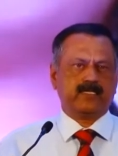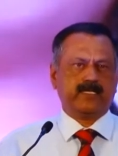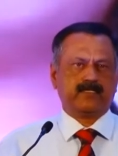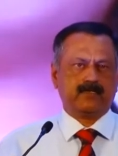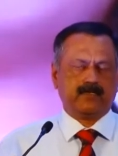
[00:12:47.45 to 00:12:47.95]

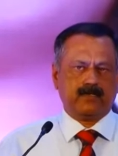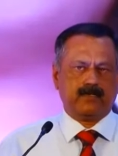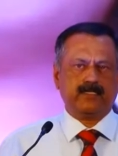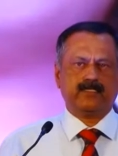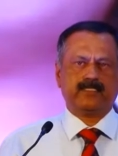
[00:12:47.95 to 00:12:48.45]
like
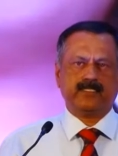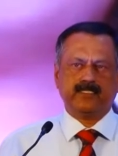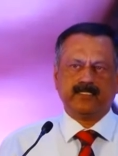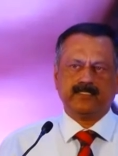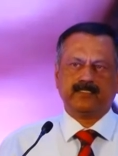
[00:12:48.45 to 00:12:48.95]

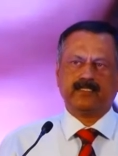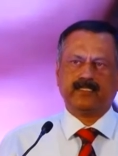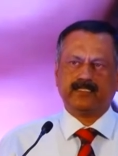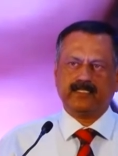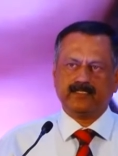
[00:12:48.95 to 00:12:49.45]
honesty,
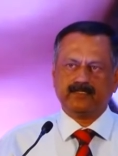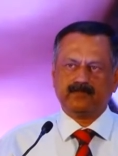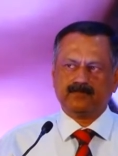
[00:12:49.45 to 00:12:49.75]
integrity,